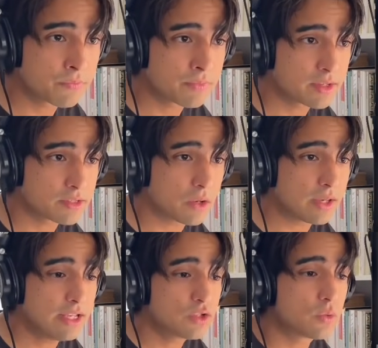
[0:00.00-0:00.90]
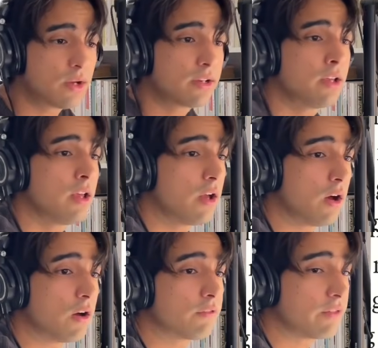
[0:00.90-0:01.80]
So each one
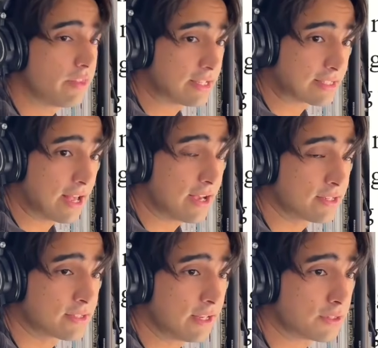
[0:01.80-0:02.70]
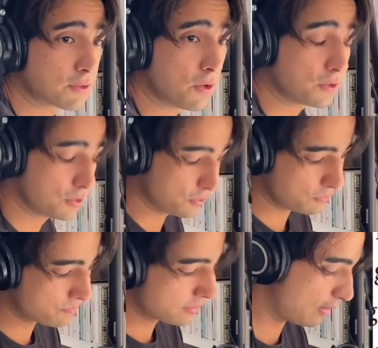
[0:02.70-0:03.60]
of these guys is going to
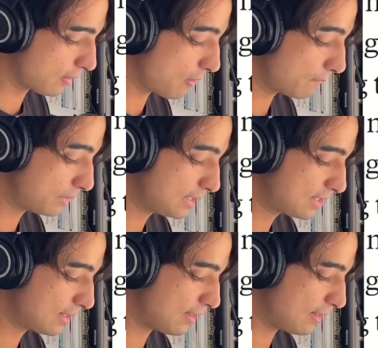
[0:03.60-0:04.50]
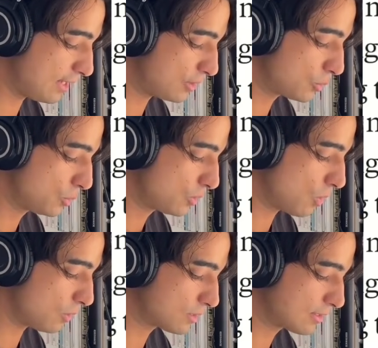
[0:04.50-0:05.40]
complete the tool
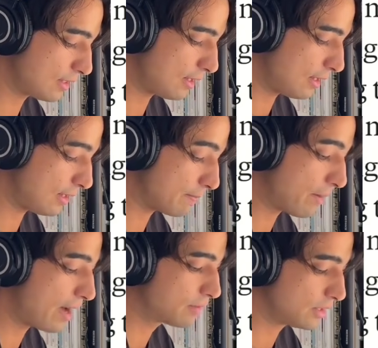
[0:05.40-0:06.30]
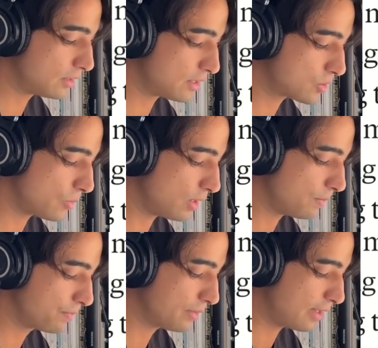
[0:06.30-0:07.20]
calls in parallel as well,
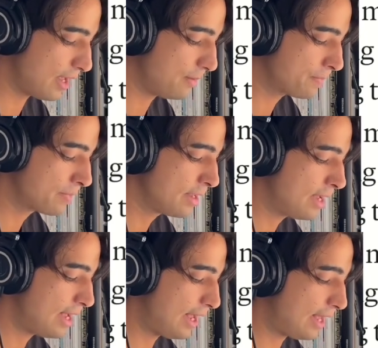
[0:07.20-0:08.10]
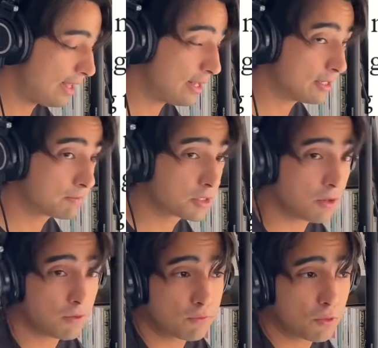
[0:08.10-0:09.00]
okay? And so,
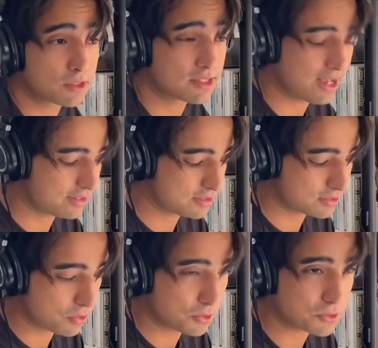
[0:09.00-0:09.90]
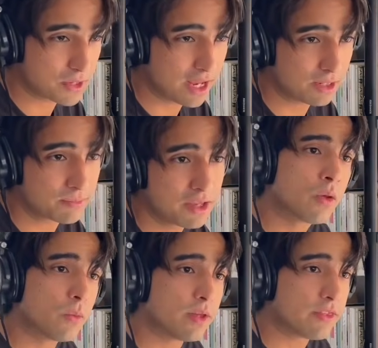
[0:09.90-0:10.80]
of course, that is going to help
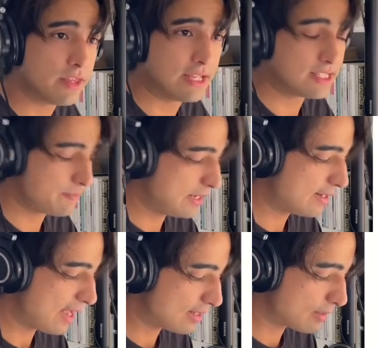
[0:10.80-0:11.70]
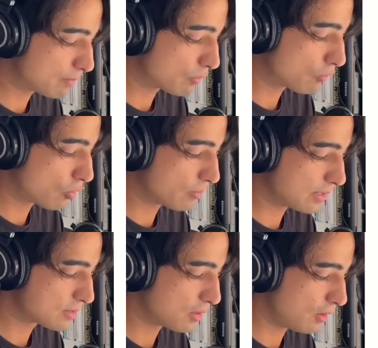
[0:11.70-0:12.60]
with the speed and the
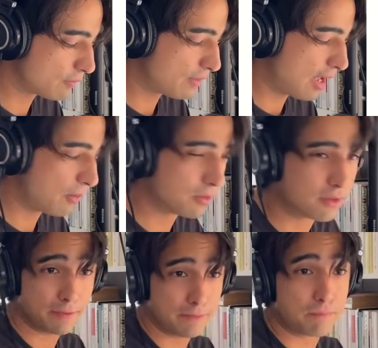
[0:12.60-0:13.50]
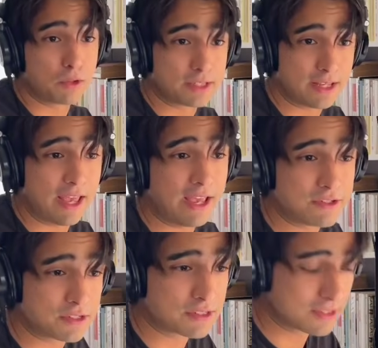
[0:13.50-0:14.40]
performance of our
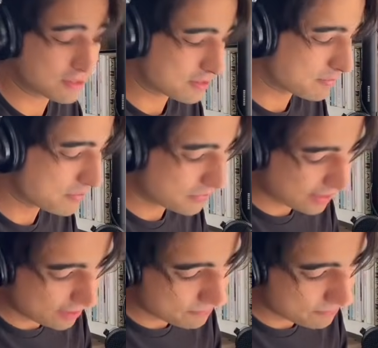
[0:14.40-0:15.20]
multi-agent system, okay?